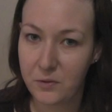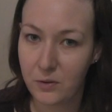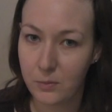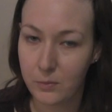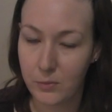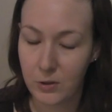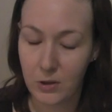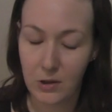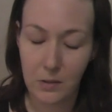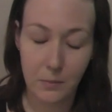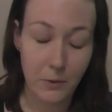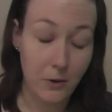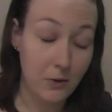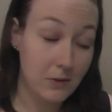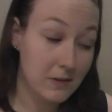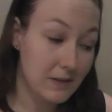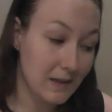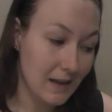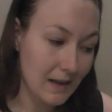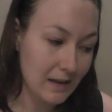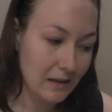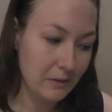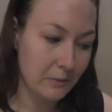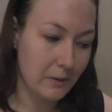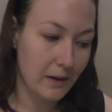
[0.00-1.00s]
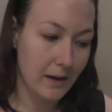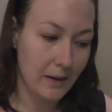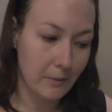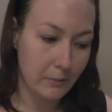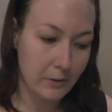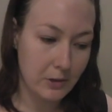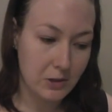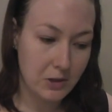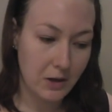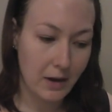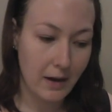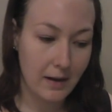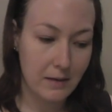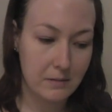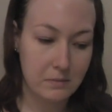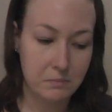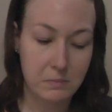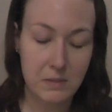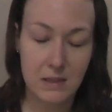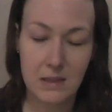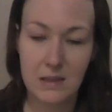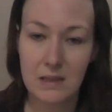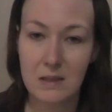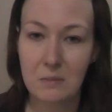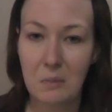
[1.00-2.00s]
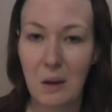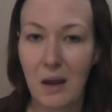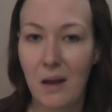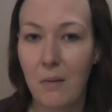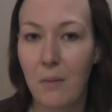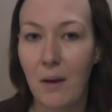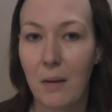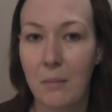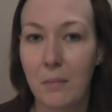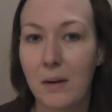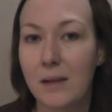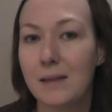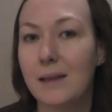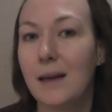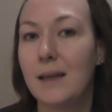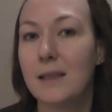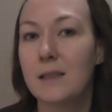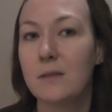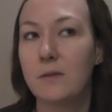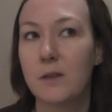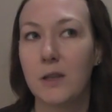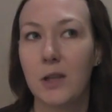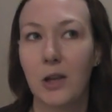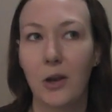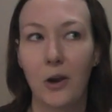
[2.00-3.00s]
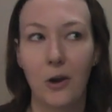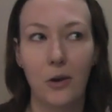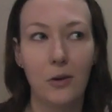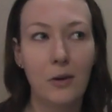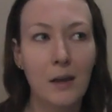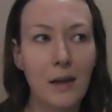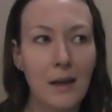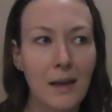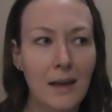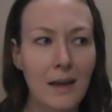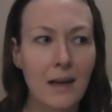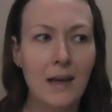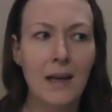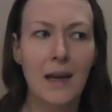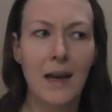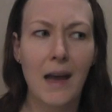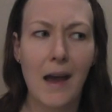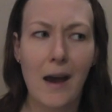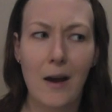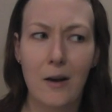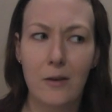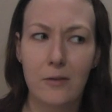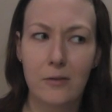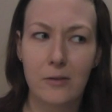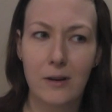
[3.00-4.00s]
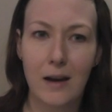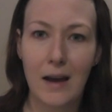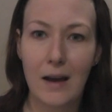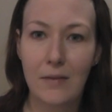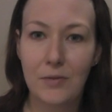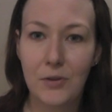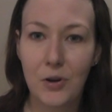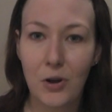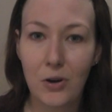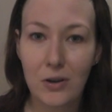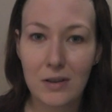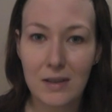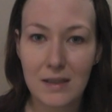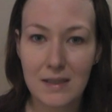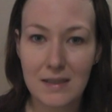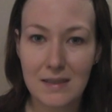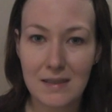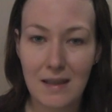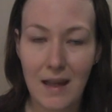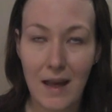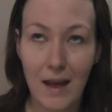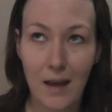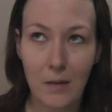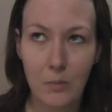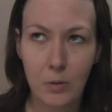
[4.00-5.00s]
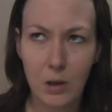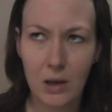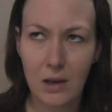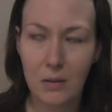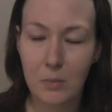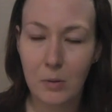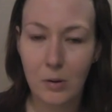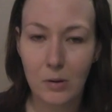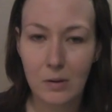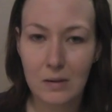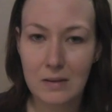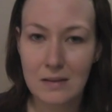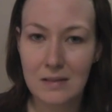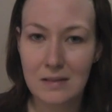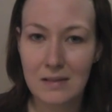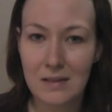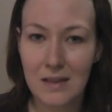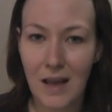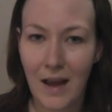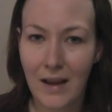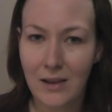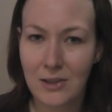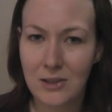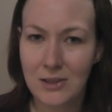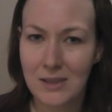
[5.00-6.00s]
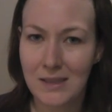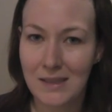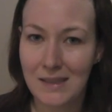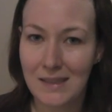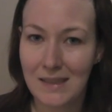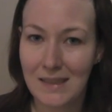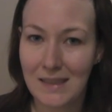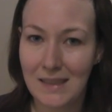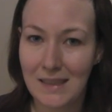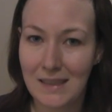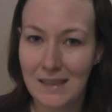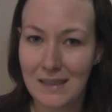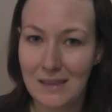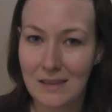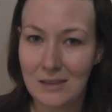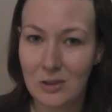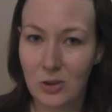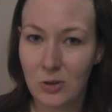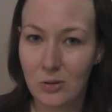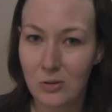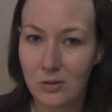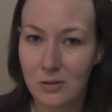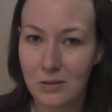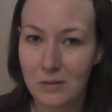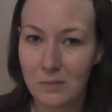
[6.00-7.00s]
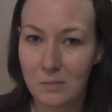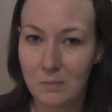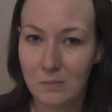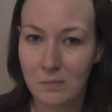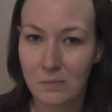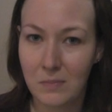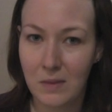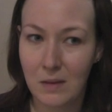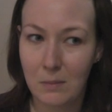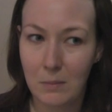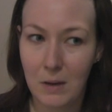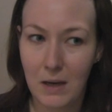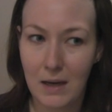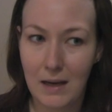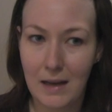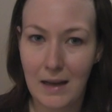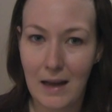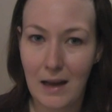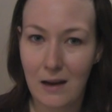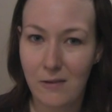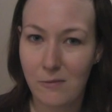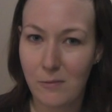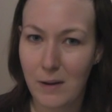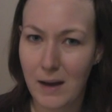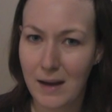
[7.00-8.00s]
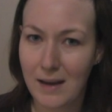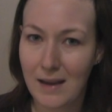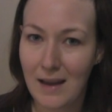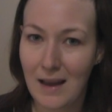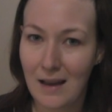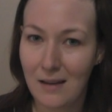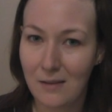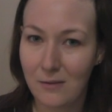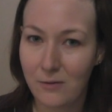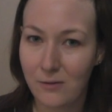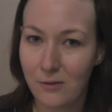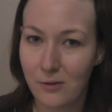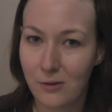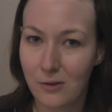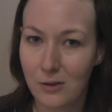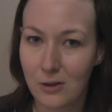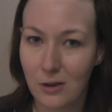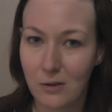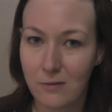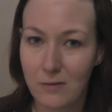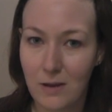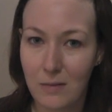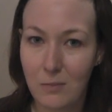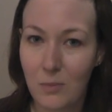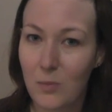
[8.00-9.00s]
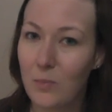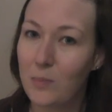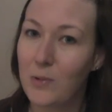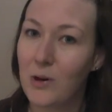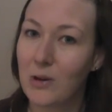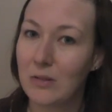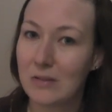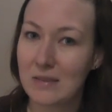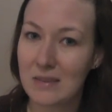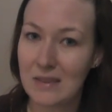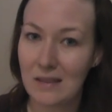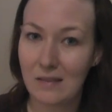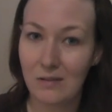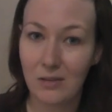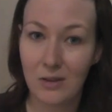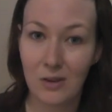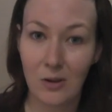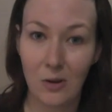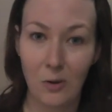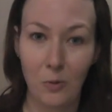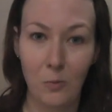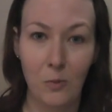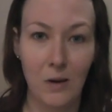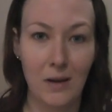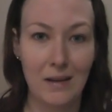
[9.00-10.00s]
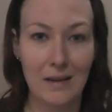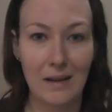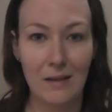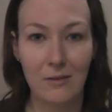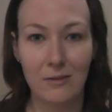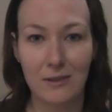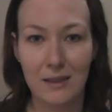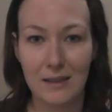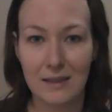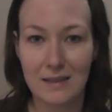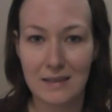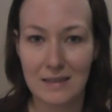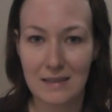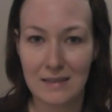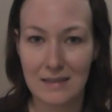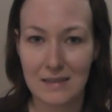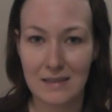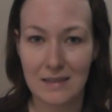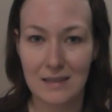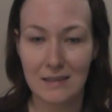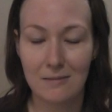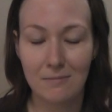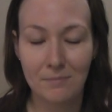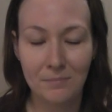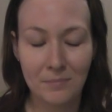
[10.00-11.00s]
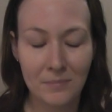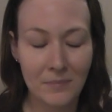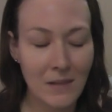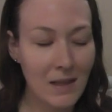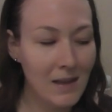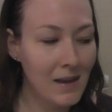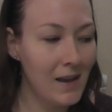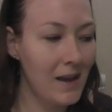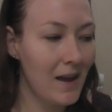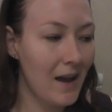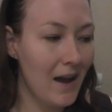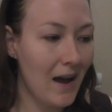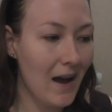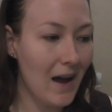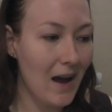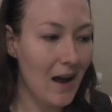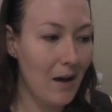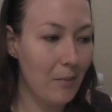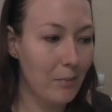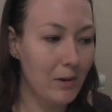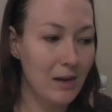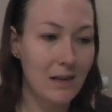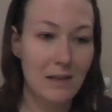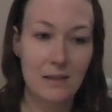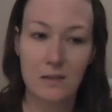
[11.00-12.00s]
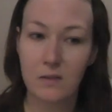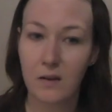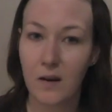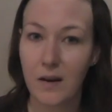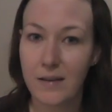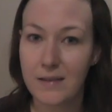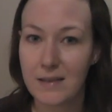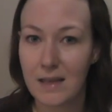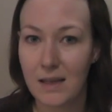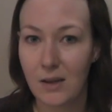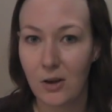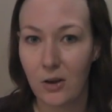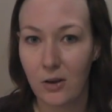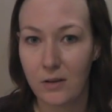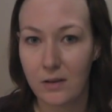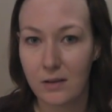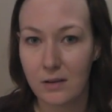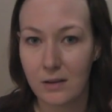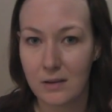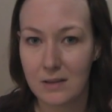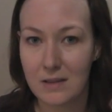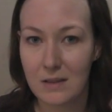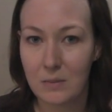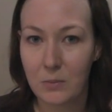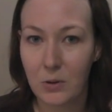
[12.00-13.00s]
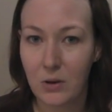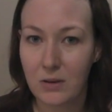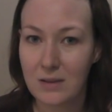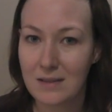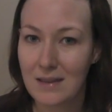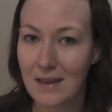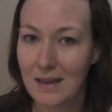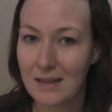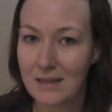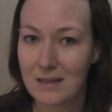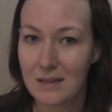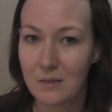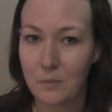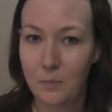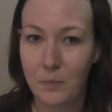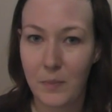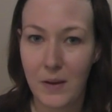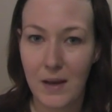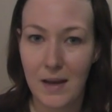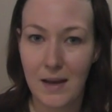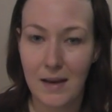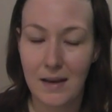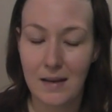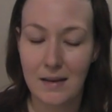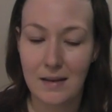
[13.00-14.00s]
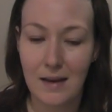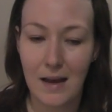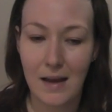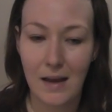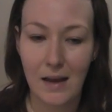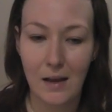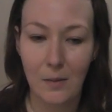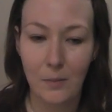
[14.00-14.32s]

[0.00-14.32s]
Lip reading: from Beauty Box anyway, which I did speak about in my last video. However, I have noticed that Beauty Box actually took the money out of my account for a November box, even though one never existed. And as far as I know, the Glossy Box hasn't been